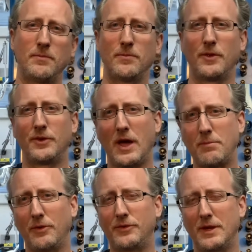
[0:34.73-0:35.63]
the type
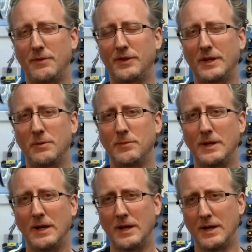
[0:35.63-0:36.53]
of service that can be
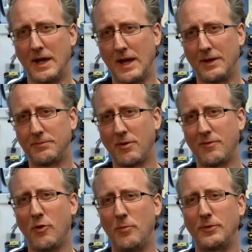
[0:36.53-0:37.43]

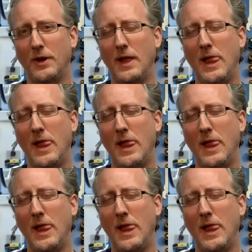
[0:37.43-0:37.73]
performed on it,